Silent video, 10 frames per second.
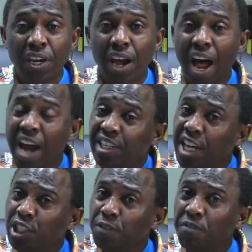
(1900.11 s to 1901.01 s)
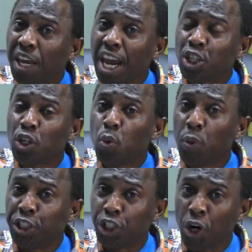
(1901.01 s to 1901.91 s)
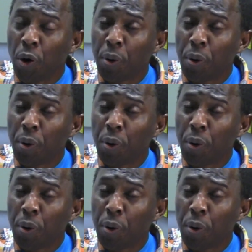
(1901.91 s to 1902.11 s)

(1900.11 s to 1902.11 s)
identification with Job.